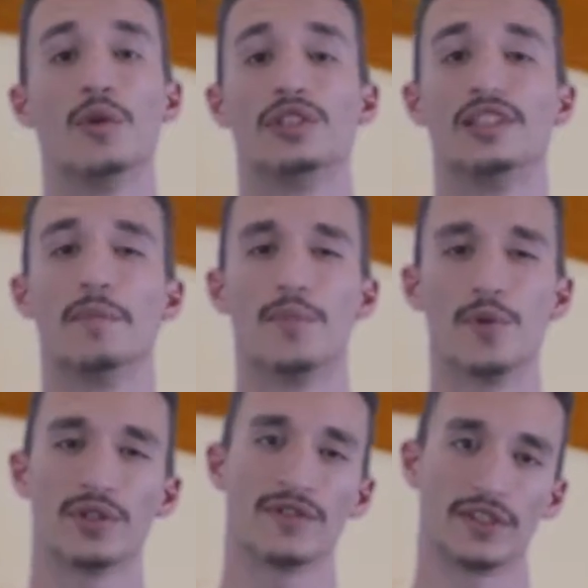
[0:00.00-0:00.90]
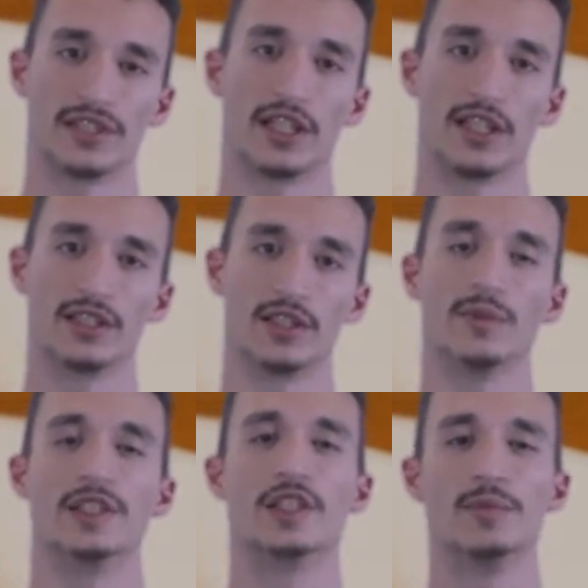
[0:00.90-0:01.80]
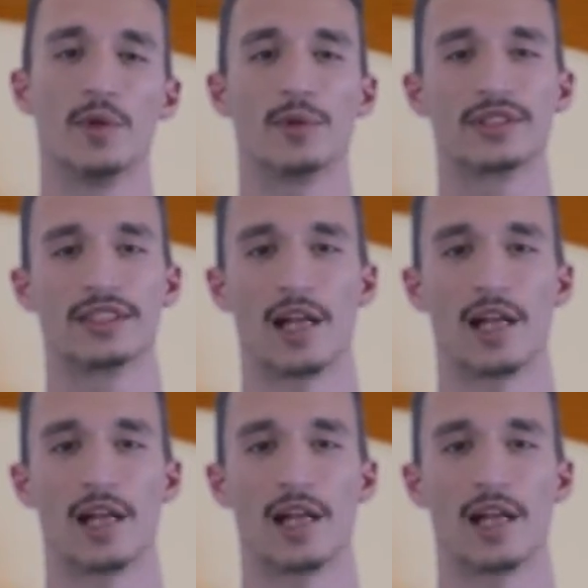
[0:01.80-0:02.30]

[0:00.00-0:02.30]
which is a beautiful starter with smoked